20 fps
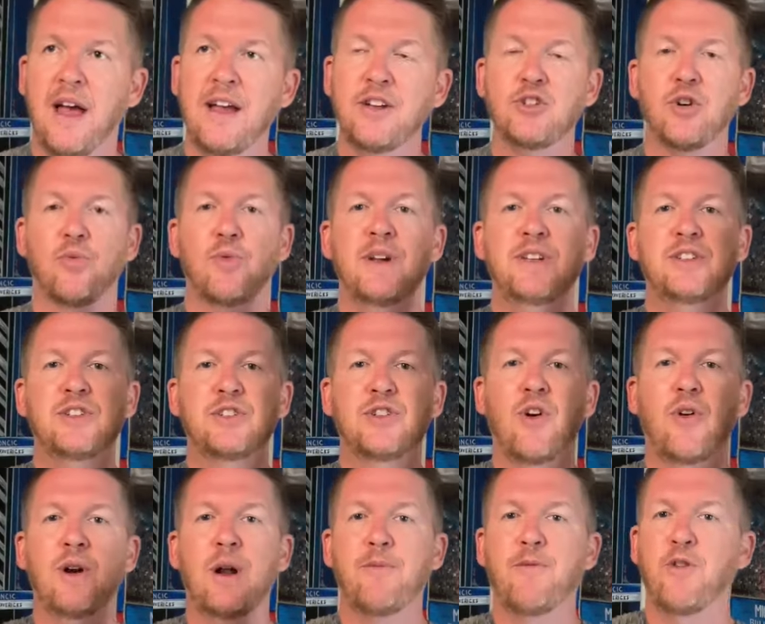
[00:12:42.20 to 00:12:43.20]
Angel Reese is
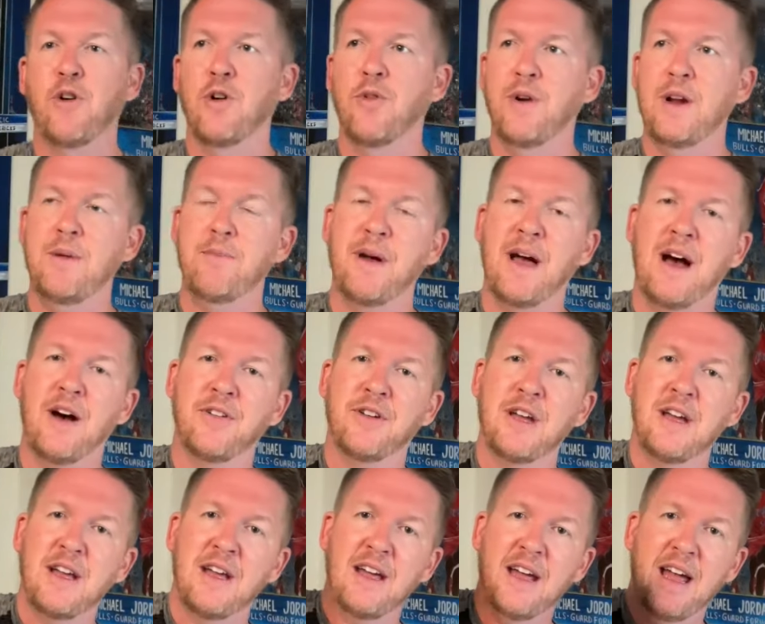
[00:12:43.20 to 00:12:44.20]
going up for a
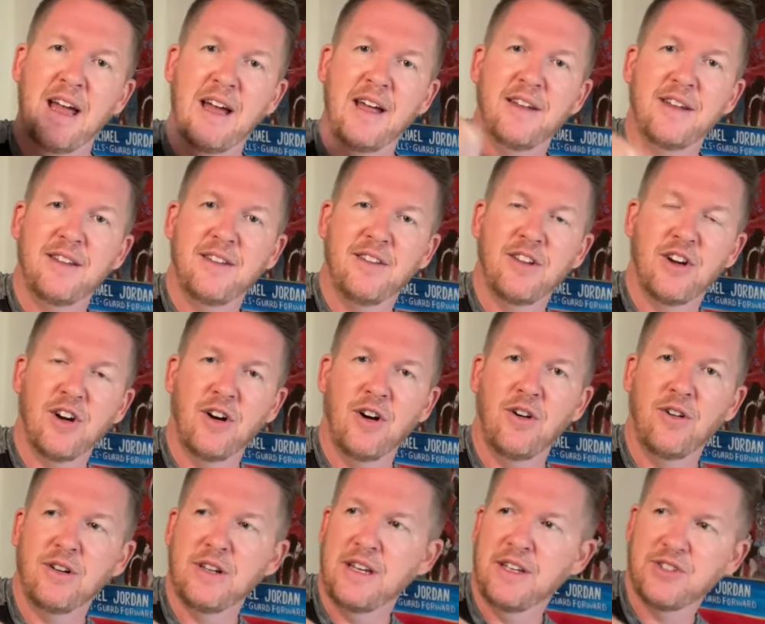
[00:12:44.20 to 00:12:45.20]
rebound, and the
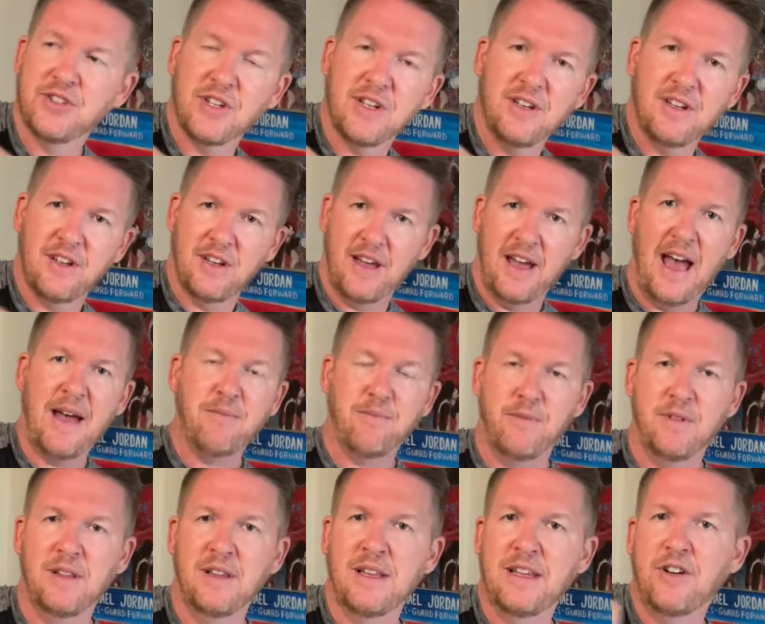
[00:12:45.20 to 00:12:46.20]
girl is
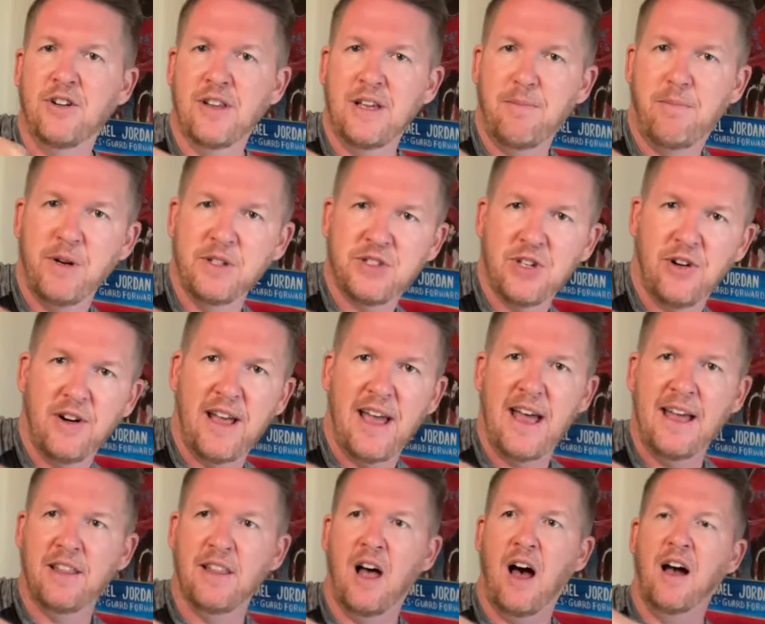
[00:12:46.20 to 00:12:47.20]
literally puts her in a
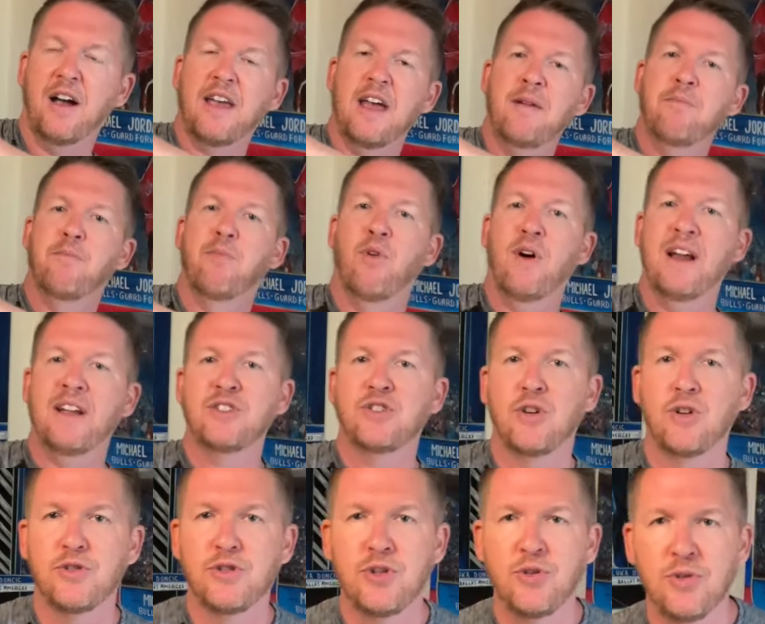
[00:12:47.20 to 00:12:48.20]
headlock and brings
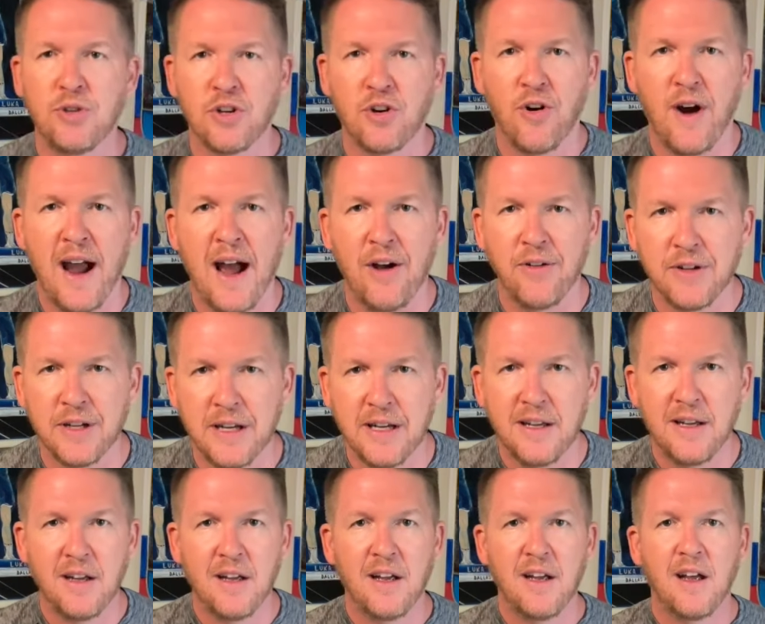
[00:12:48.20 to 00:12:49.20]
her to the ground.
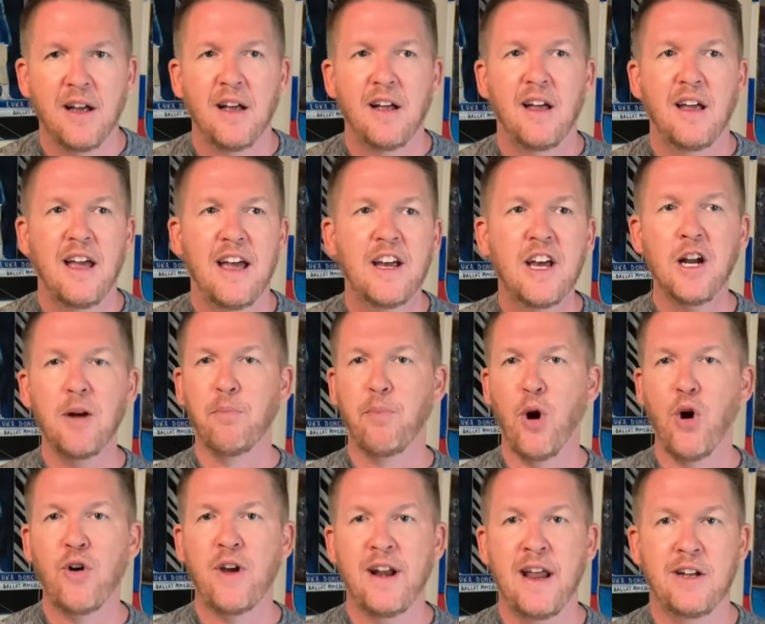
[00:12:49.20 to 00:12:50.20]
It could have
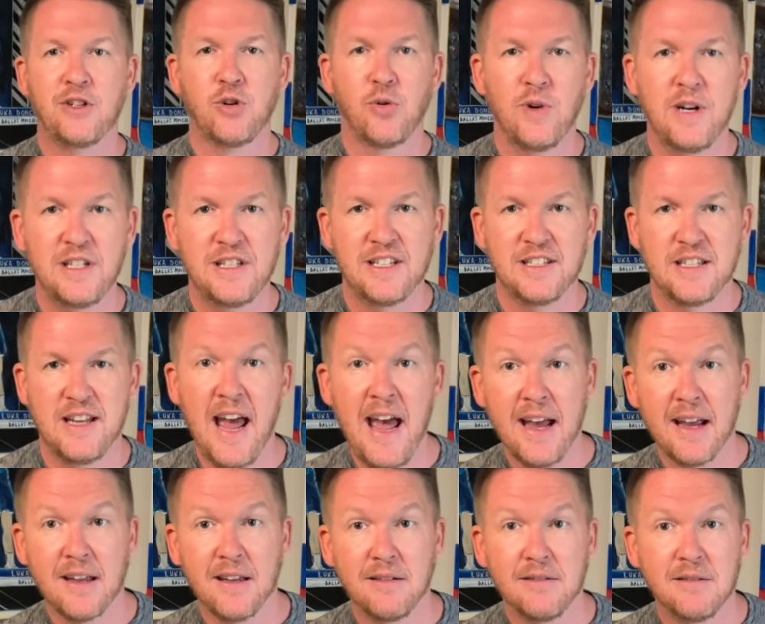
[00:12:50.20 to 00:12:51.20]
broken Angel Reese's
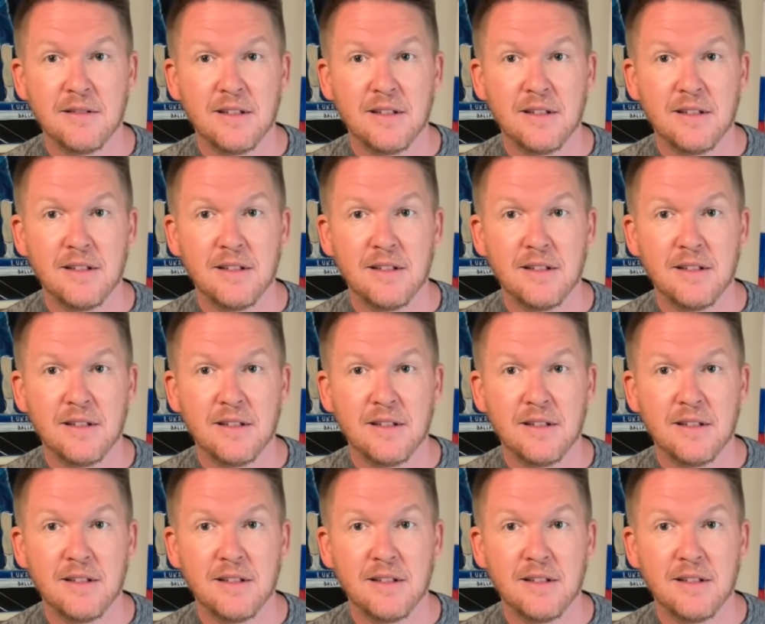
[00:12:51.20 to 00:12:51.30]
neck.